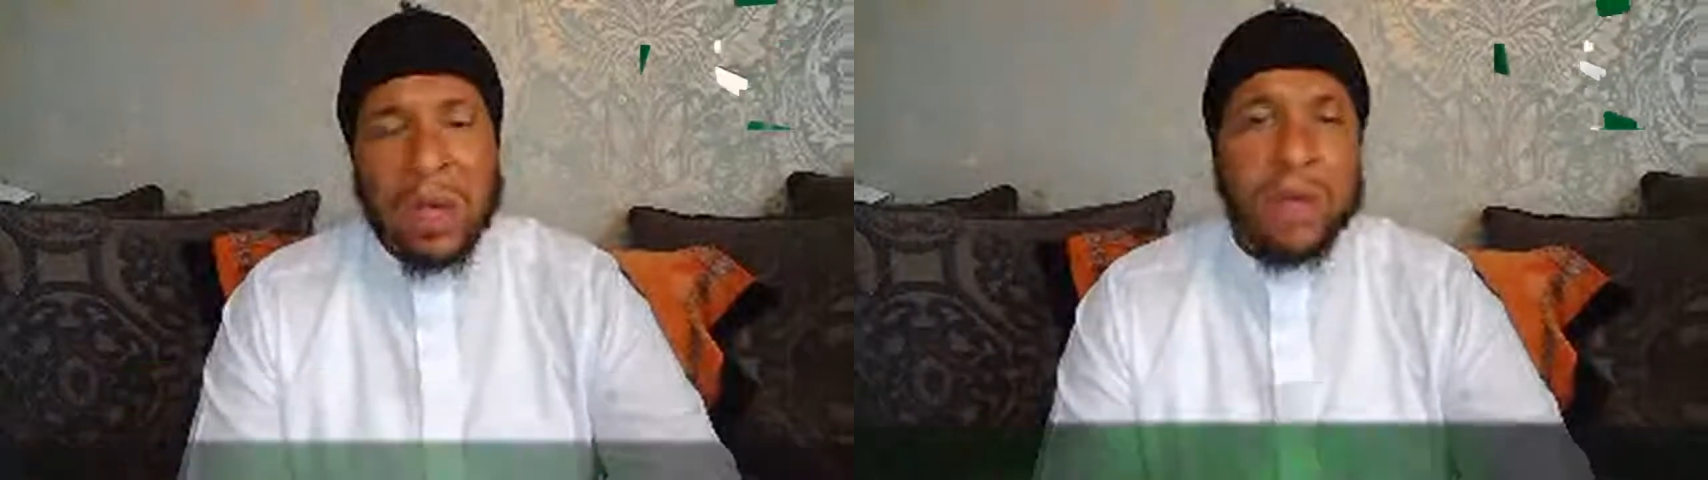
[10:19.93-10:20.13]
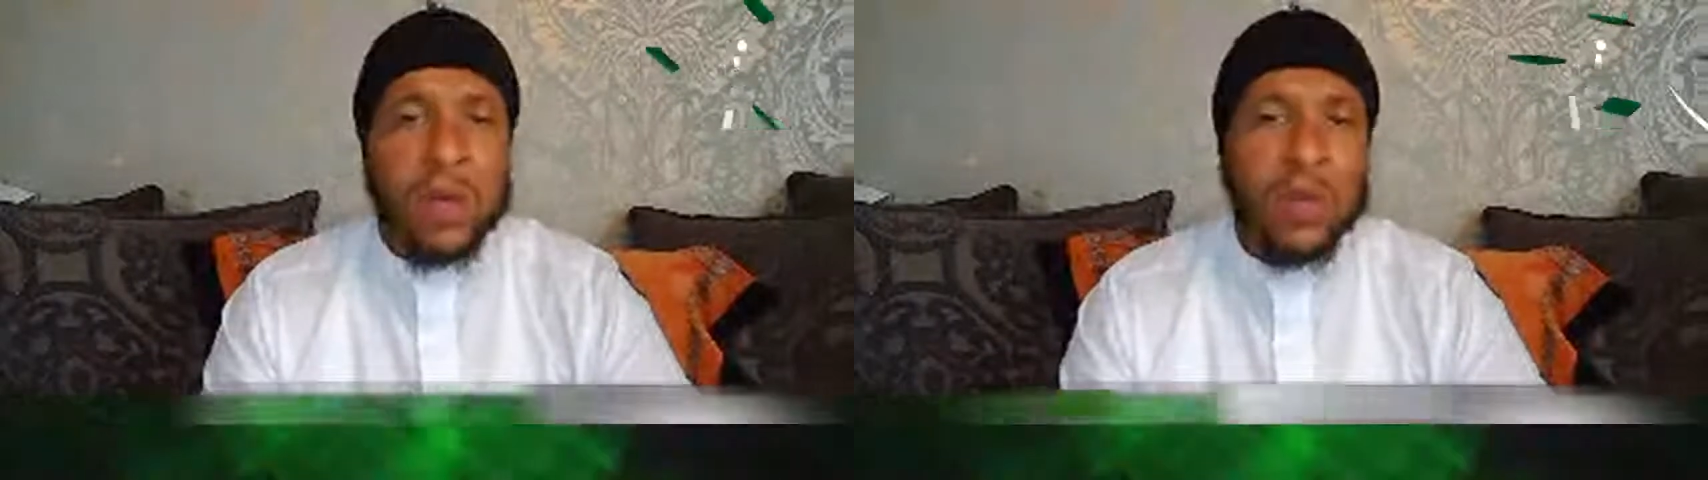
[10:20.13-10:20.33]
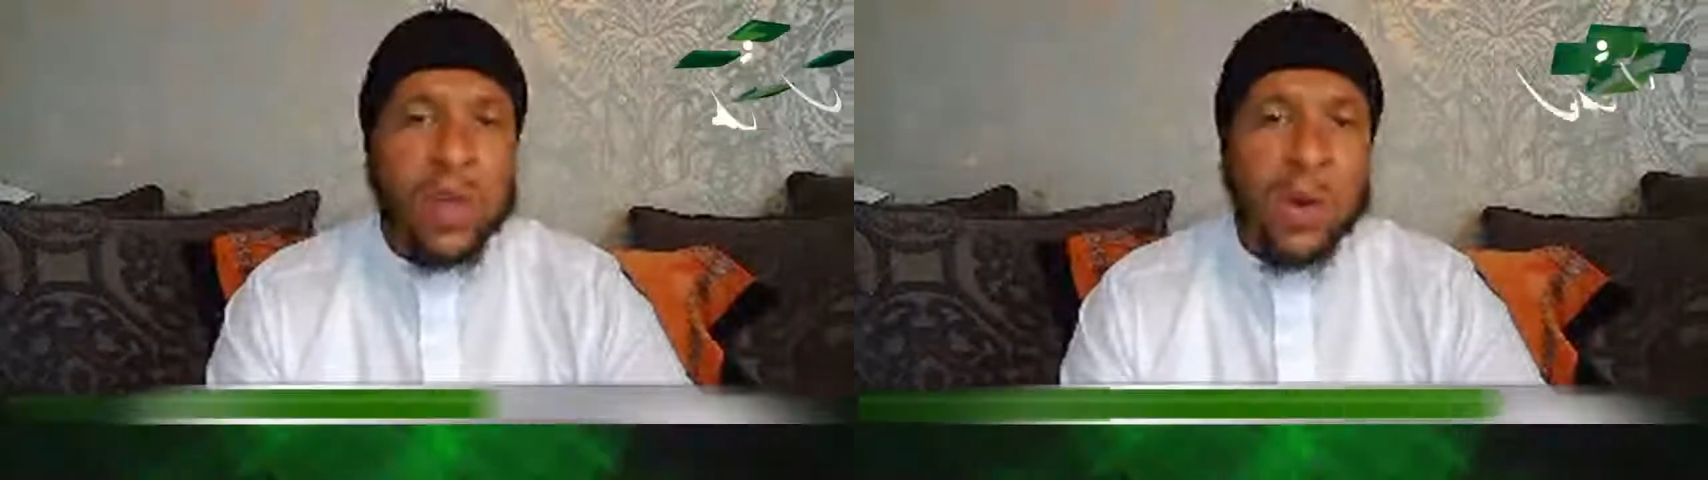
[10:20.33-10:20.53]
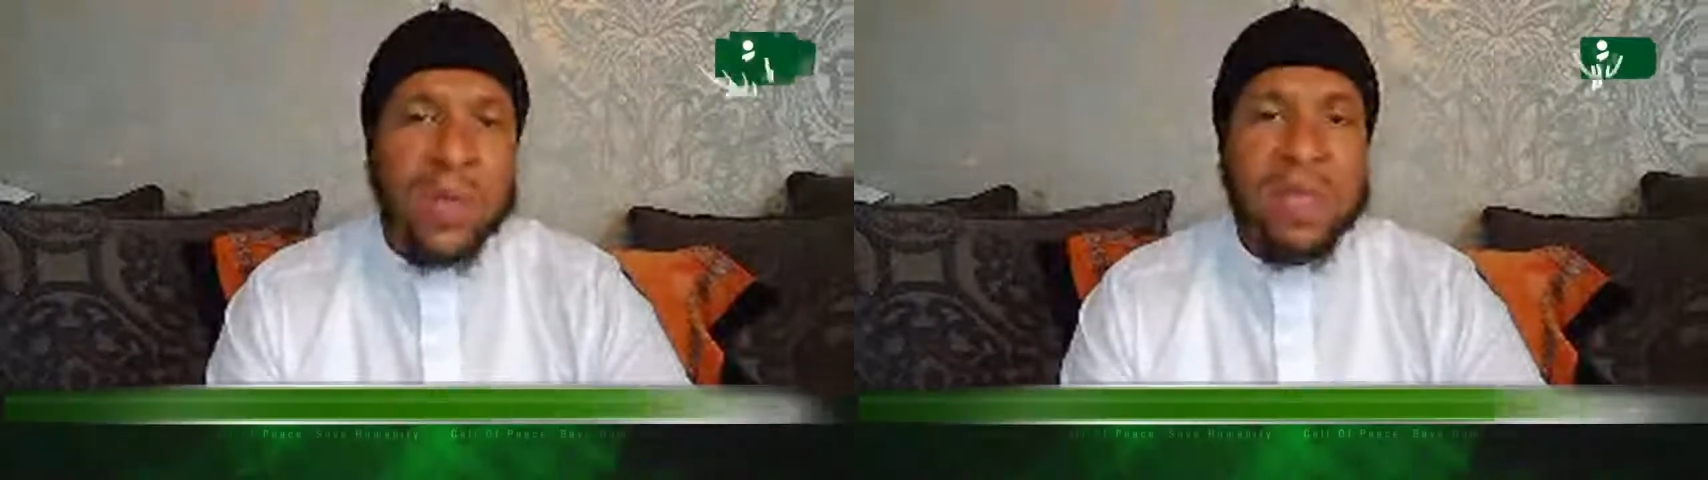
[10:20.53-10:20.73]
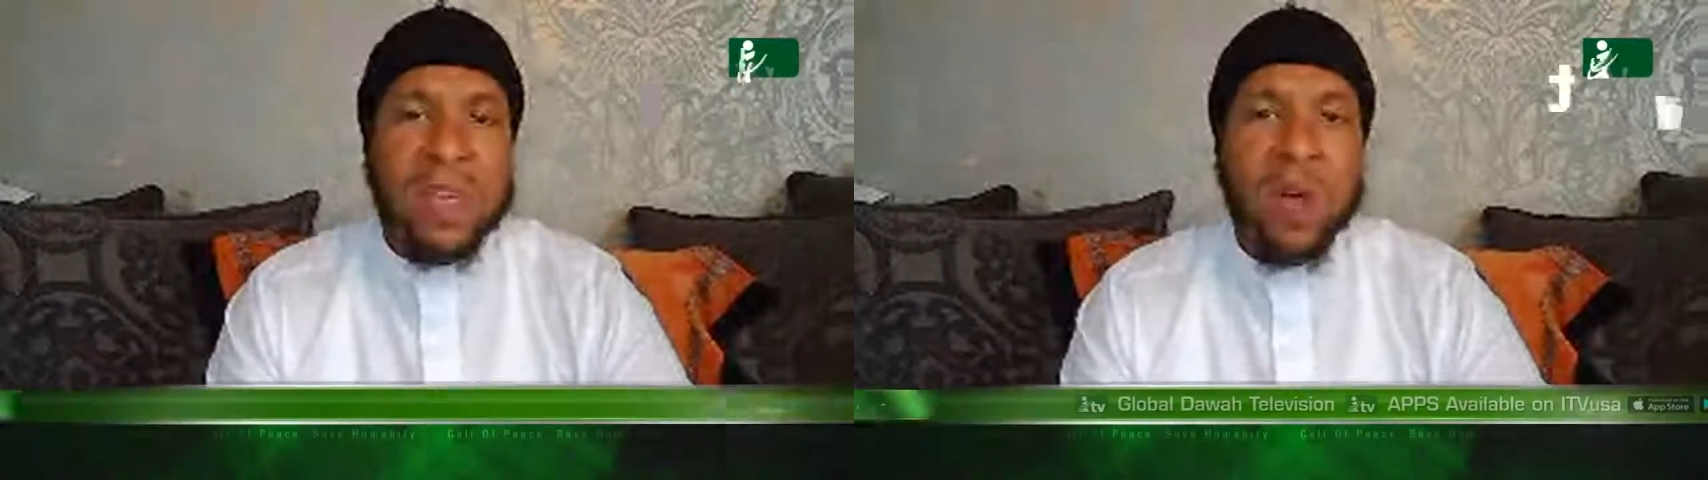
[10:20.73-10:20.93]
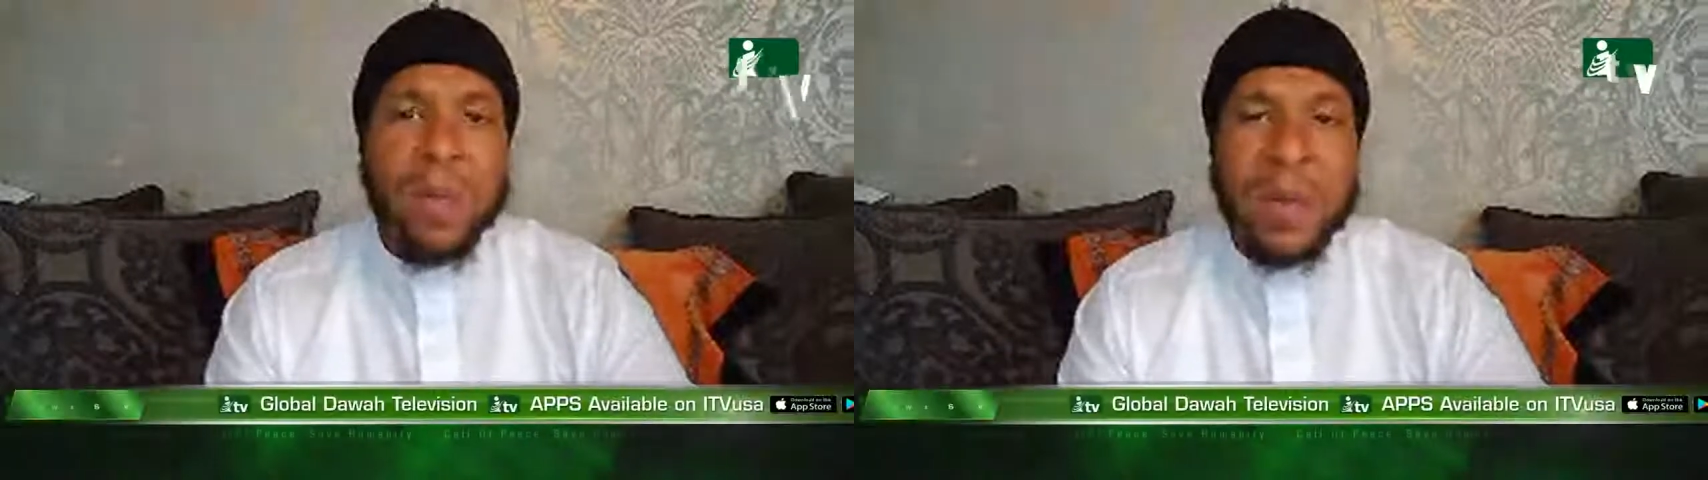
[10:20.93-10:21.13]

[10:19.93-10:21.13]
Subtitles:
If you know that there are